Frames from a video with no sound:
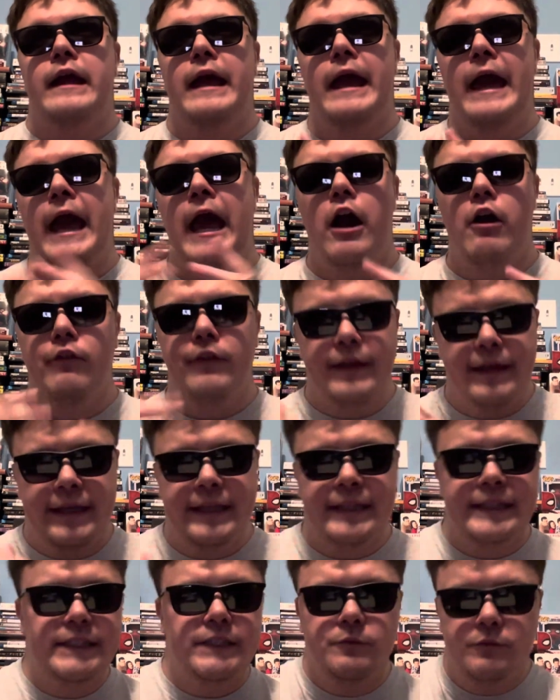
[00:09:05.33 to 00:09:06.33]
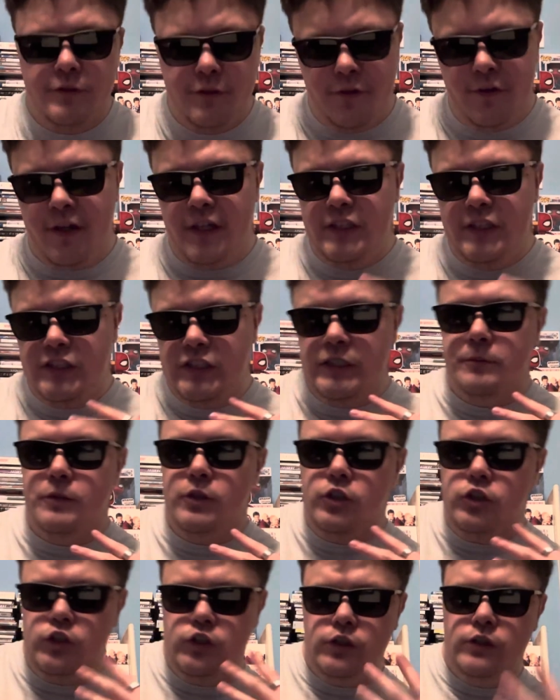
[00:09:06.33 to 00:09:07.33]
how the ending was very
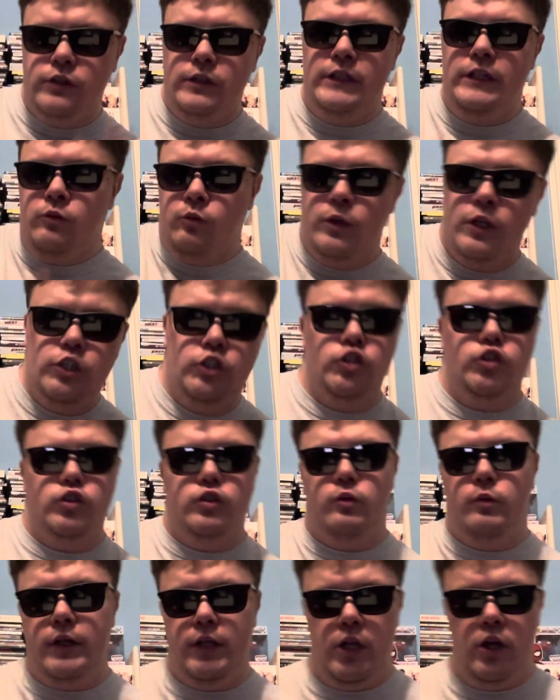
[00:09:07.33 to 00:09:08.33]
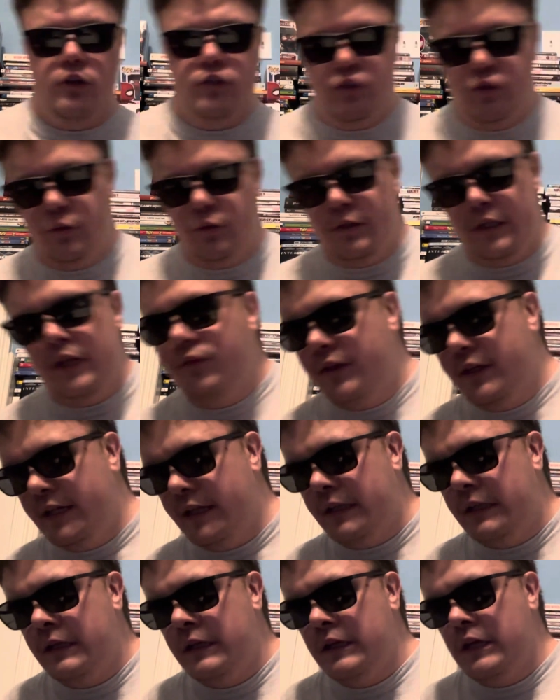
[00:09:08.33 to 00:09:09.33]
similar to the original while also giving
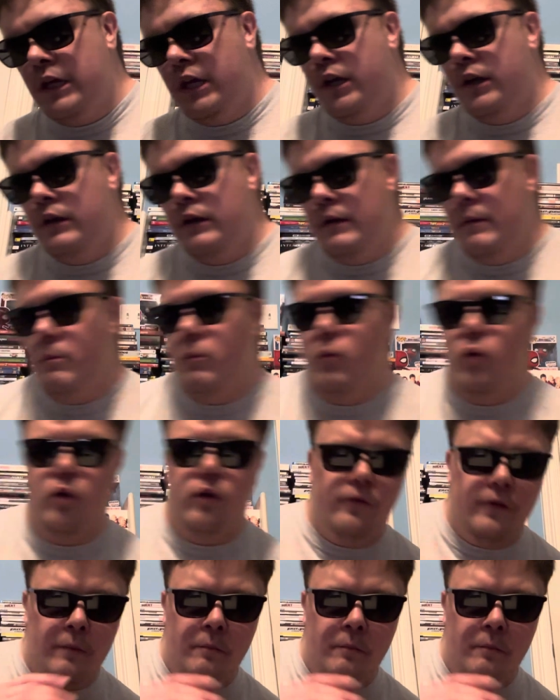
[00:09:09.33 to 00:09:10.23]
it more of a